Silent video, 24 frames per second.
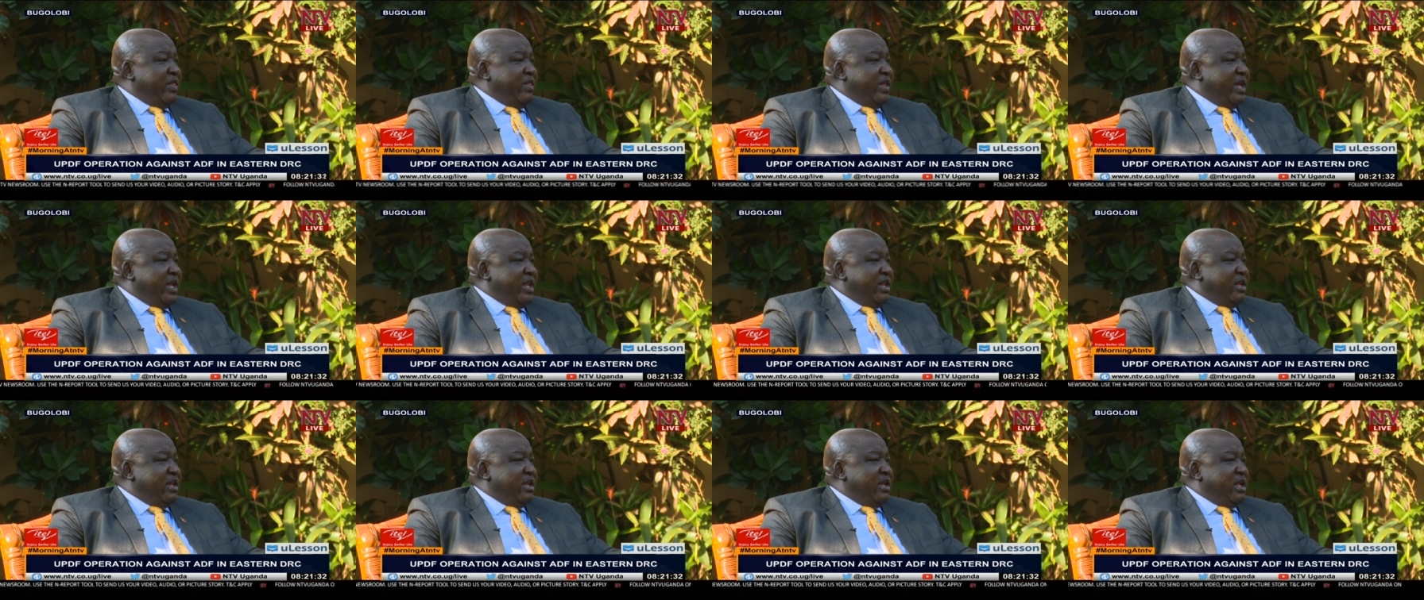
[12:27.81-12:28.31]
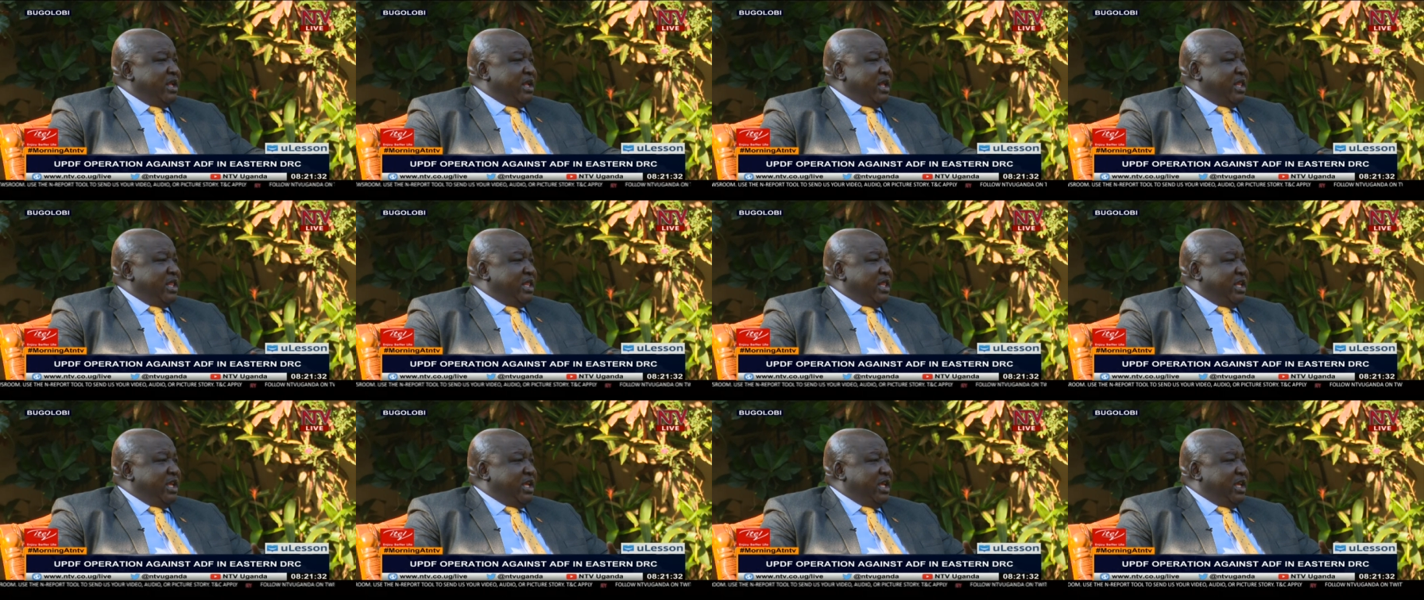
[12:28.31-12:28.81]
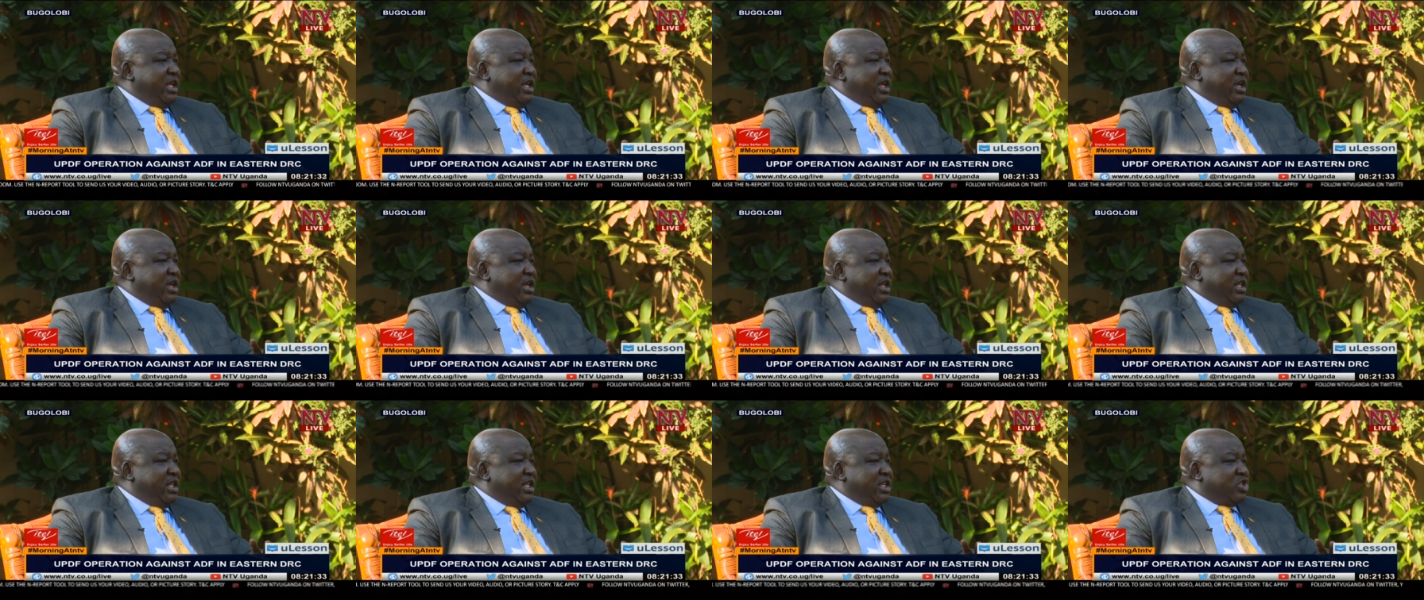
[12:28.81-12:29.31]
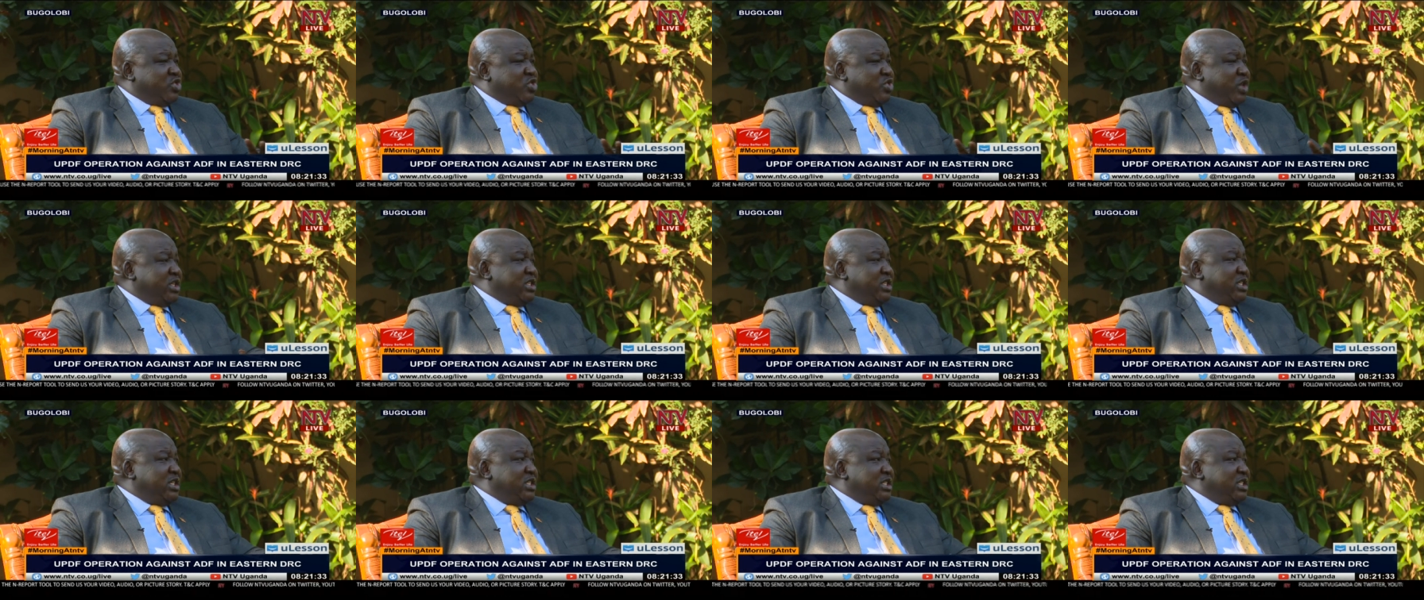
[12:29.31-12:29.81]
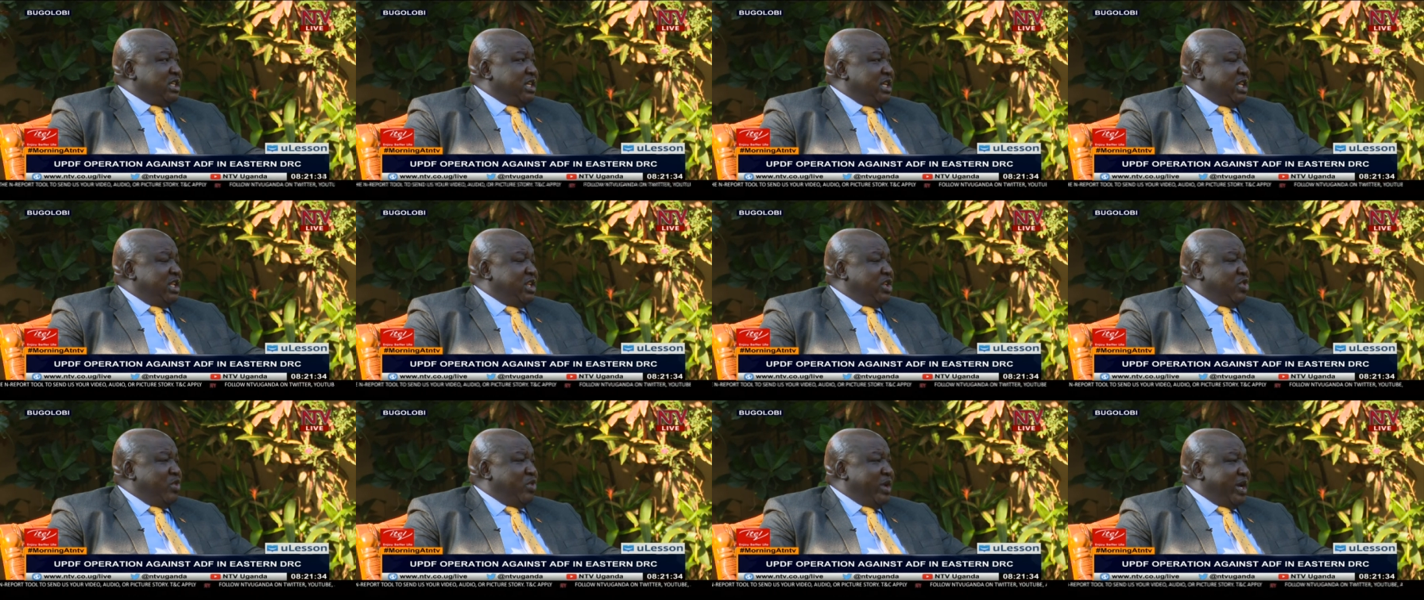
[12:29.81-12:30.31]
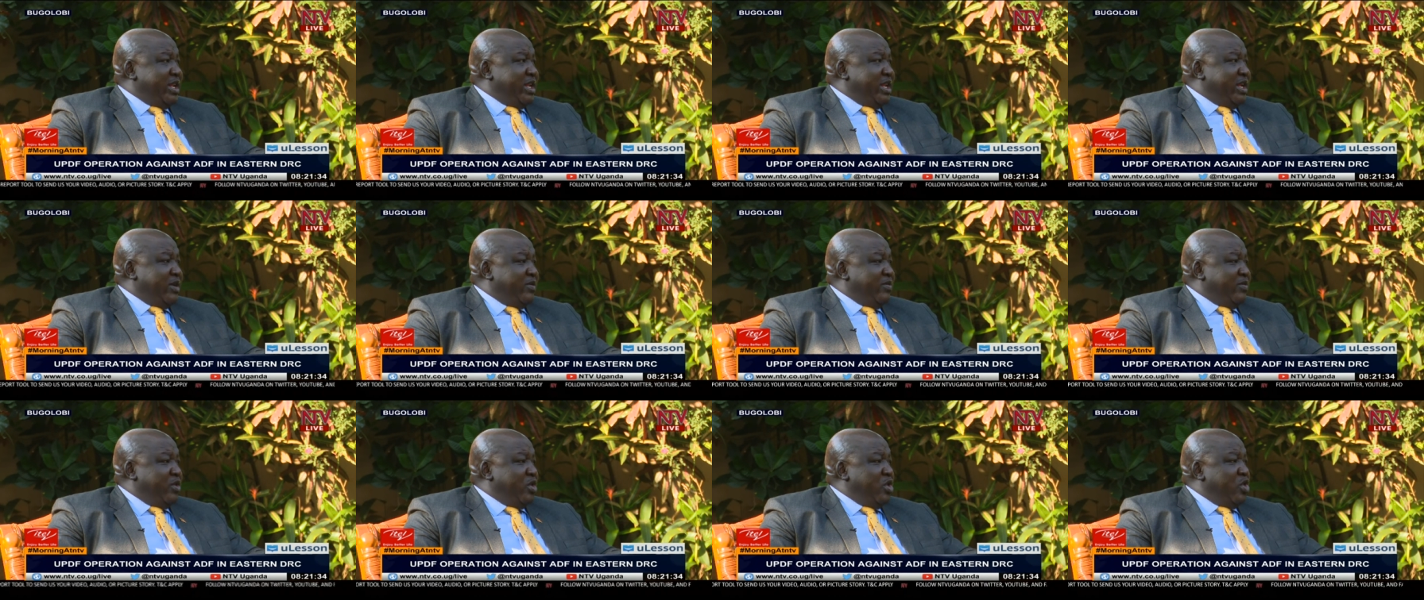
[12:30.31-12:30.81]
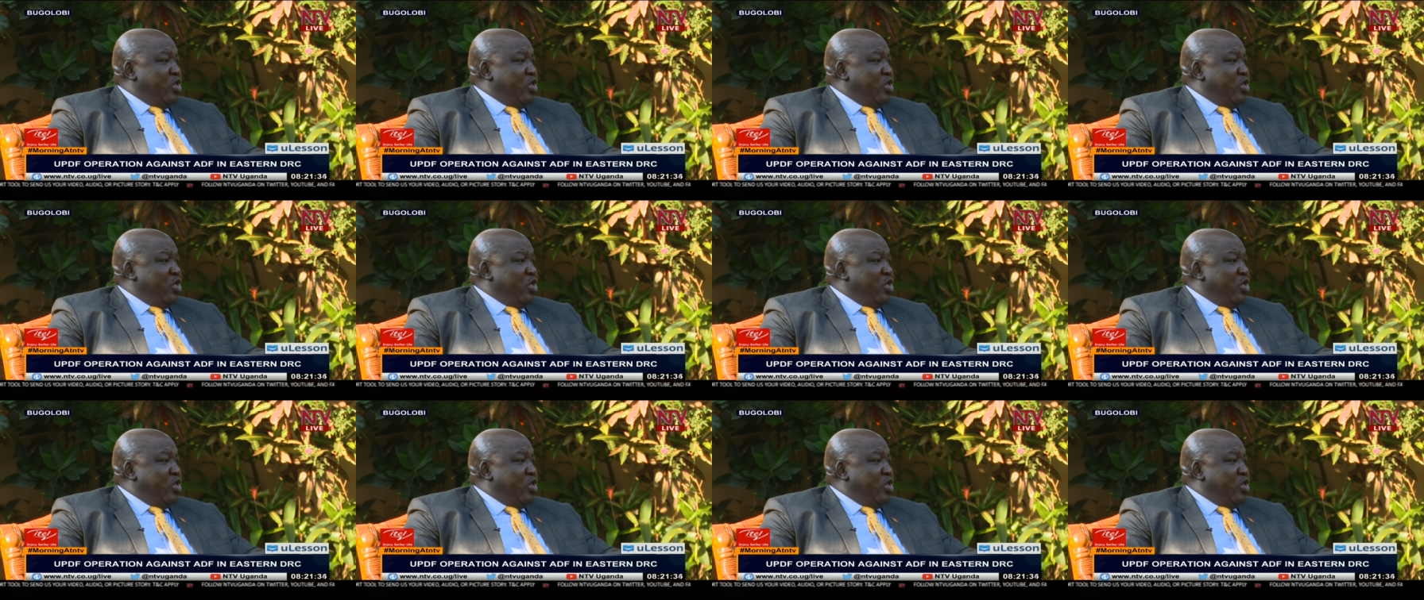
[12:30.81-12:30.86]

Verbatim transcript: then the, the structures in Uganda